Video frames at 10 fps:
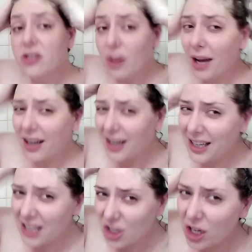so I'm not going to
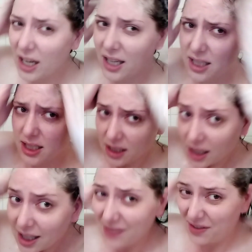condition it.
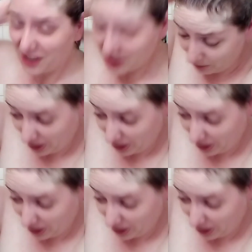feels